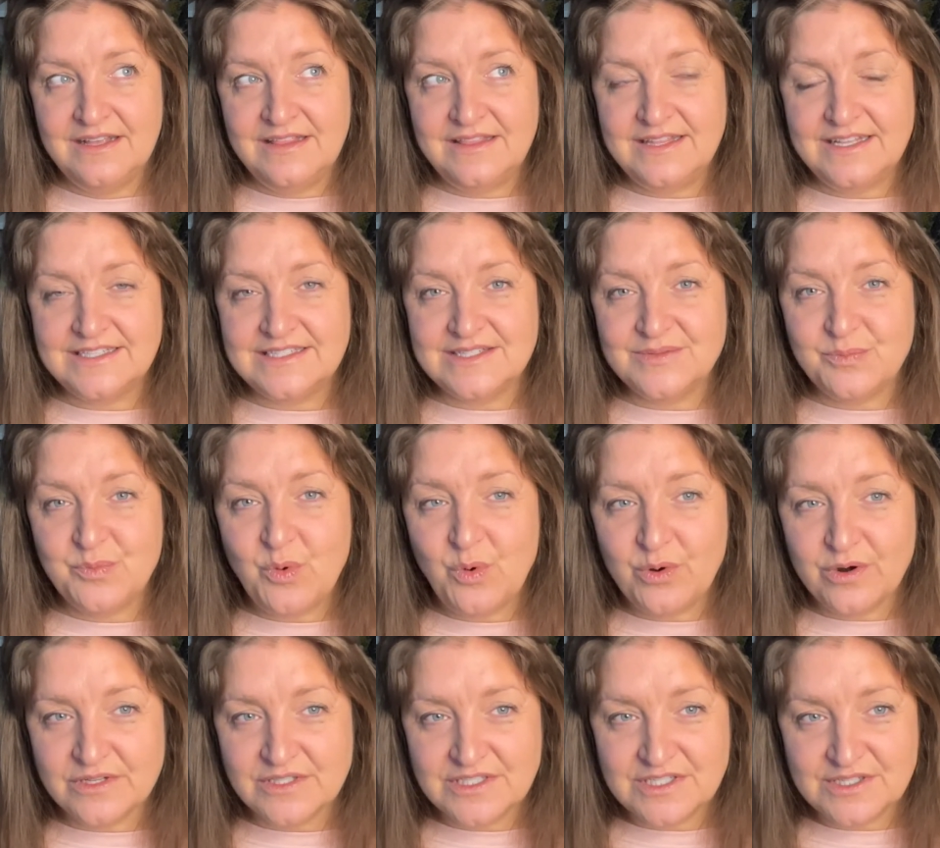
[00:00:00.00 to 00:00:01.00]
that
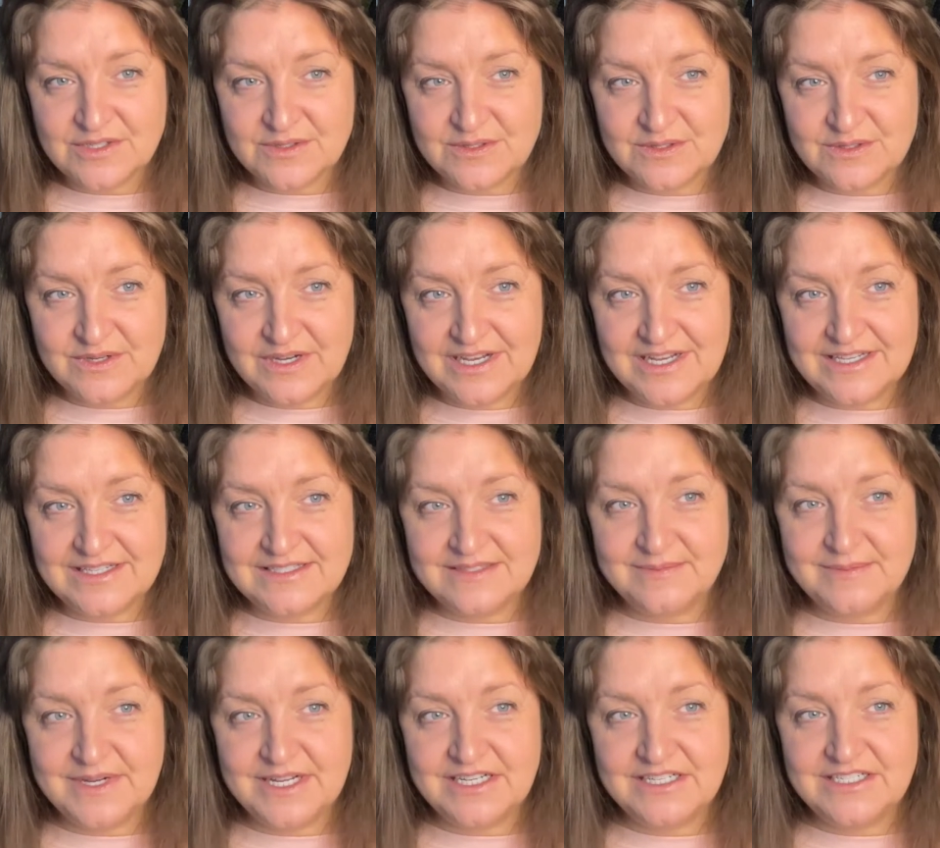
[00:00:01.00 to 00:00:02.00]
supports you as
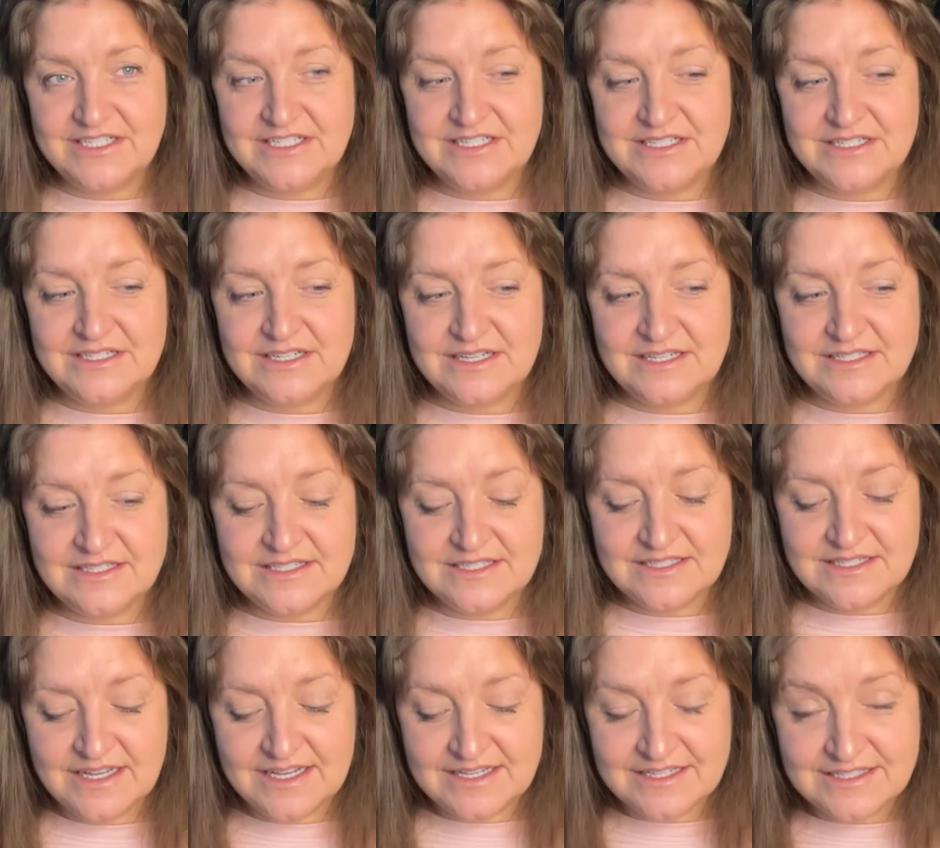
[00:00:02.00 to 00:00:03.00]
much as
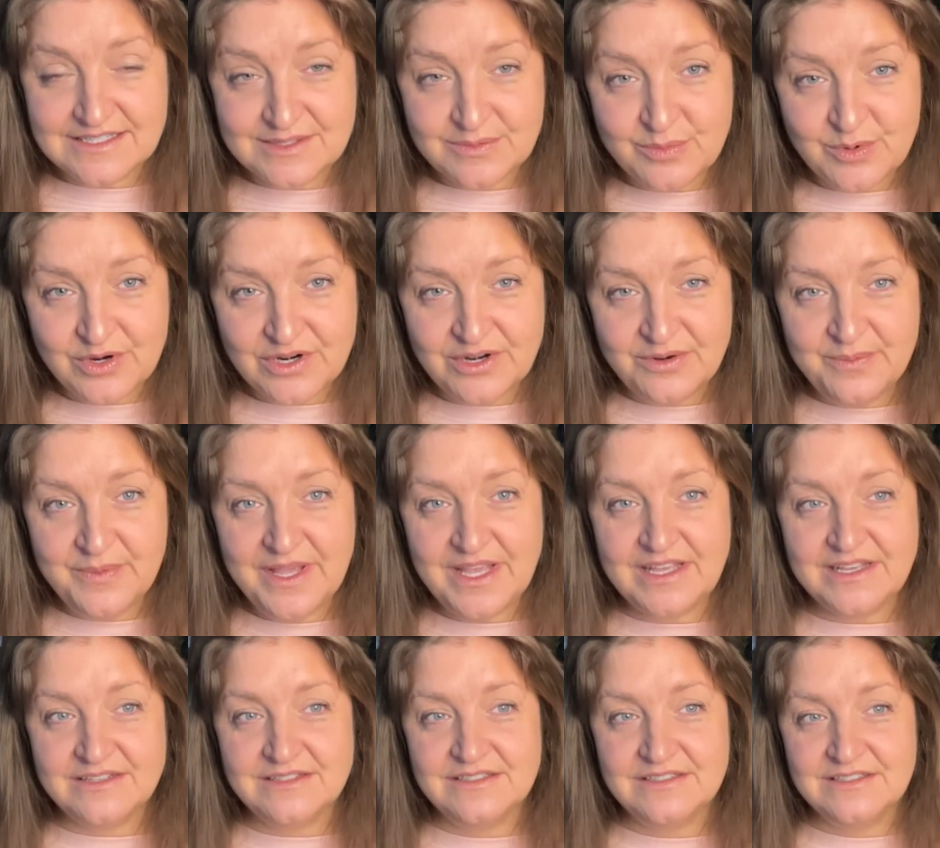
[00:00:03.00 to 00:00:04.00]
it has supported
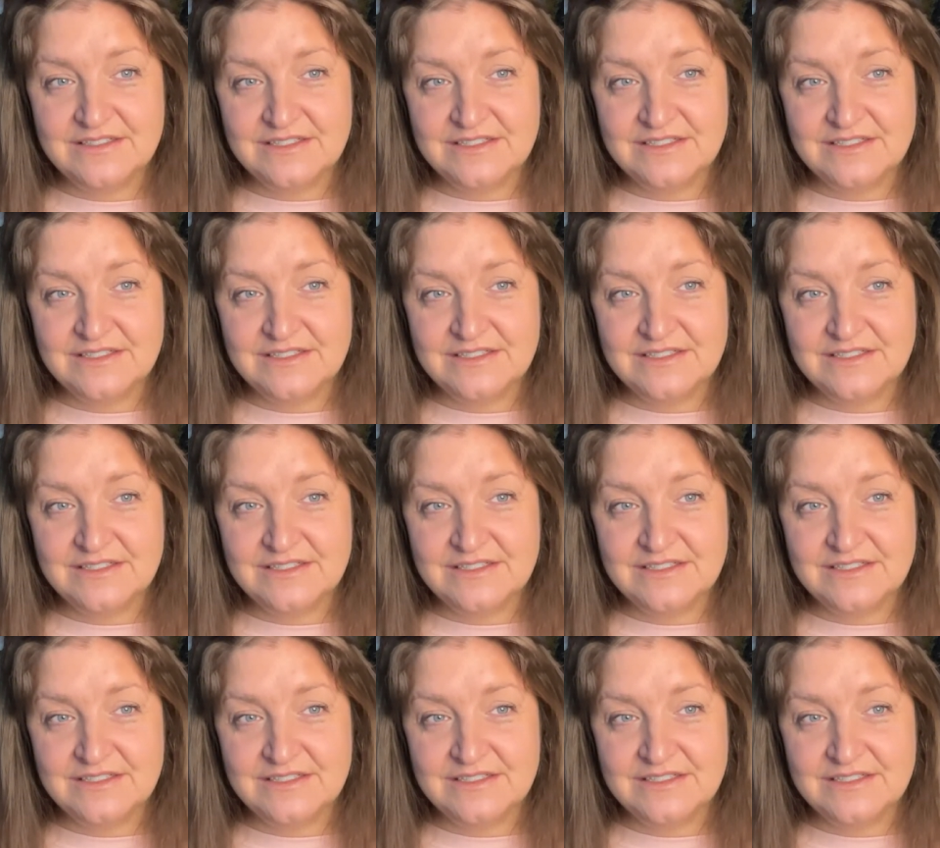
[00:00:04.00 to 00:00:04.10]
me.